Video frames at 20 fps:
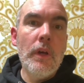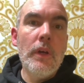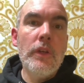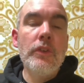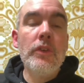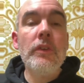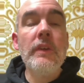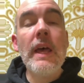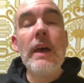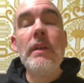
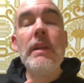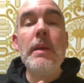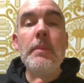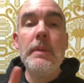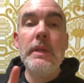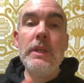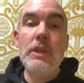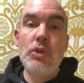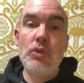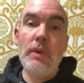so now let
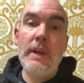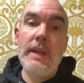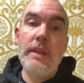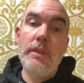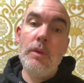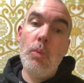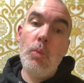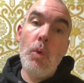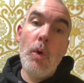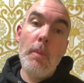me create
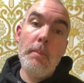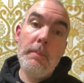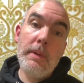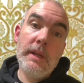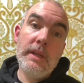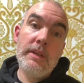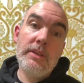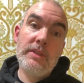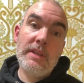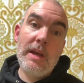the one
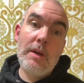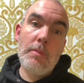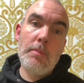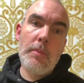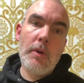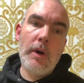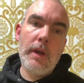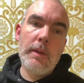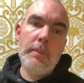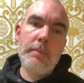minute
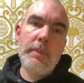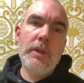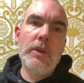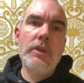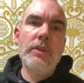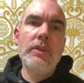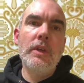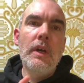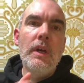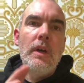soundbite
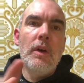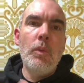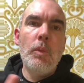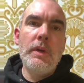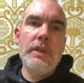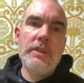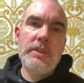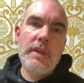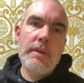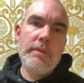because we're
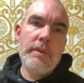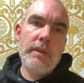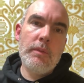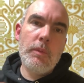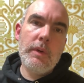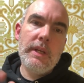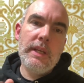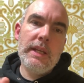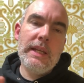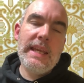seven,
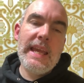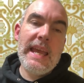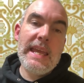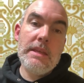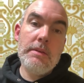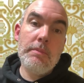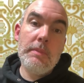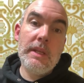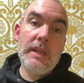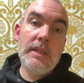we're nearly
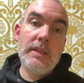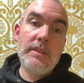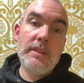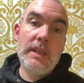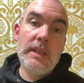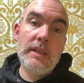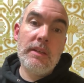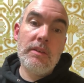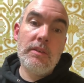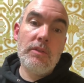eight minutes
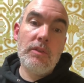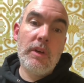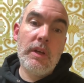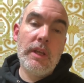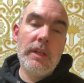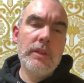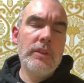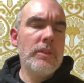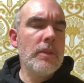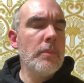in, right?
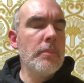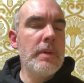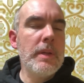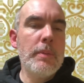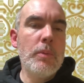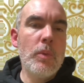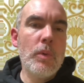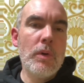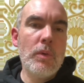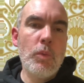And some
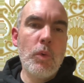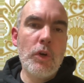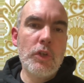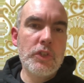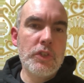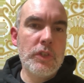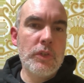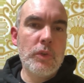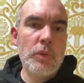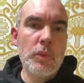people would have
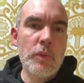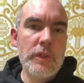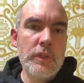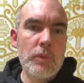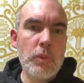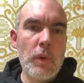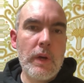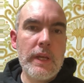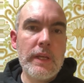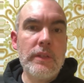watched it all this
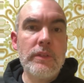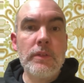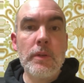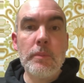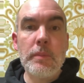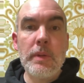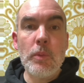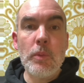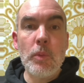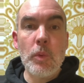way and some
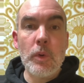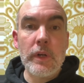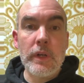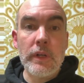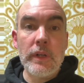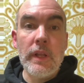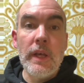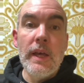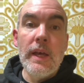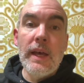
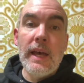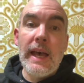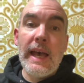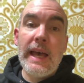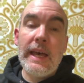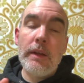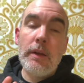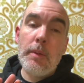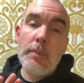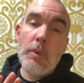wouldn't.
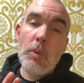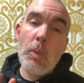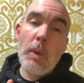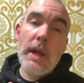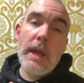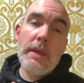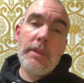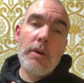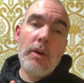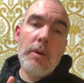And I'm
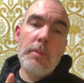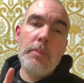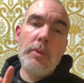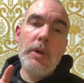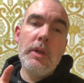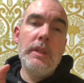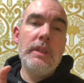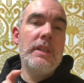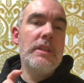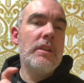aware that I'm
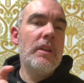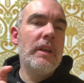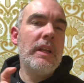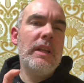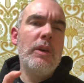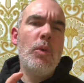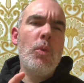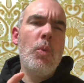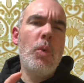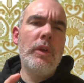putting these like
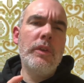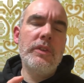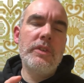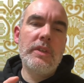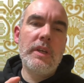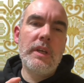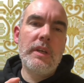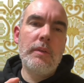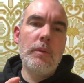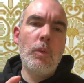little one
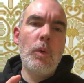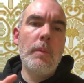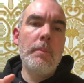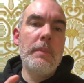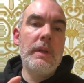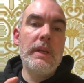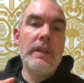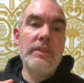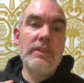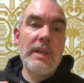second, one
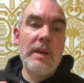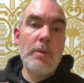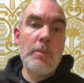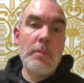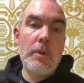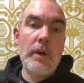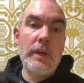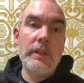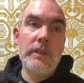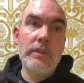minute sound
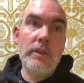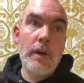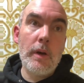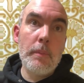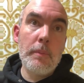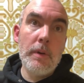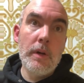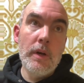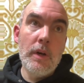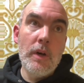bites
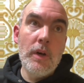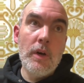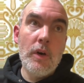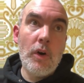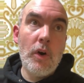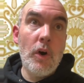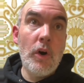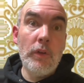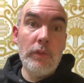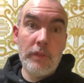up
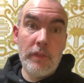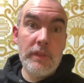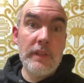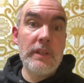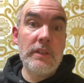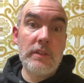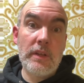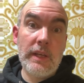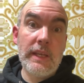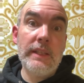on
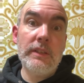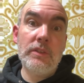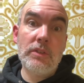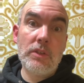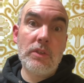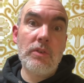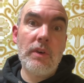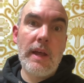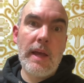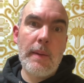things like
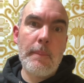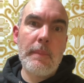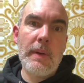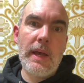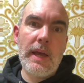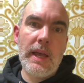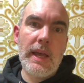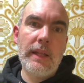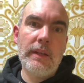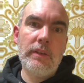Instagram
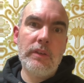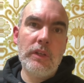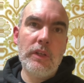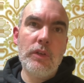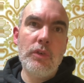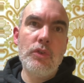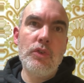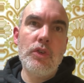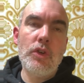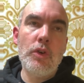and
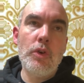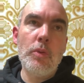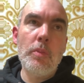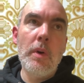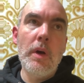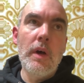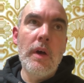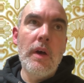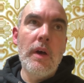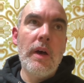YouTube.
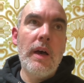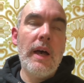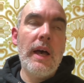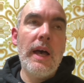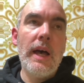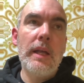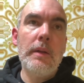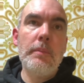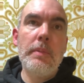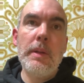
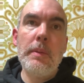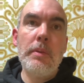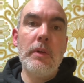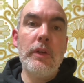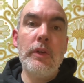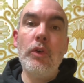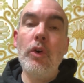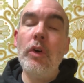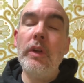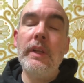And people
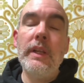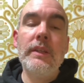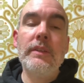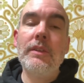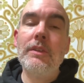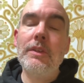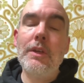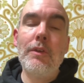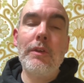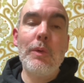are not
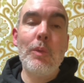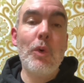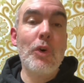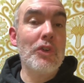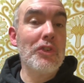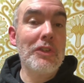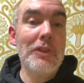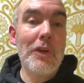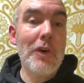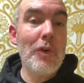necessarily
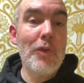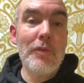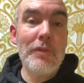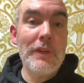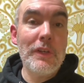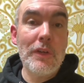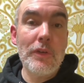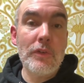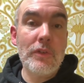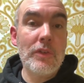watching the whole
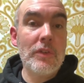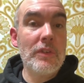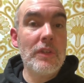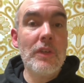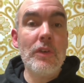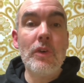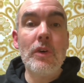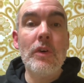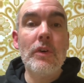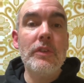videos because they're
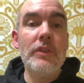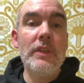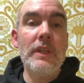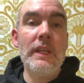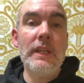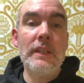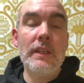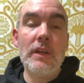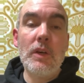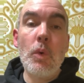not
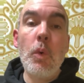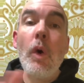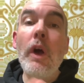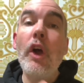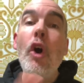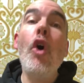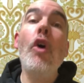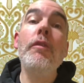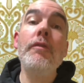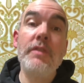seeing that quite
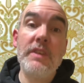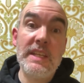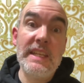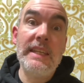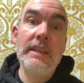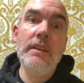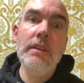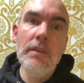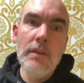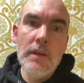
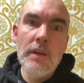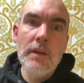often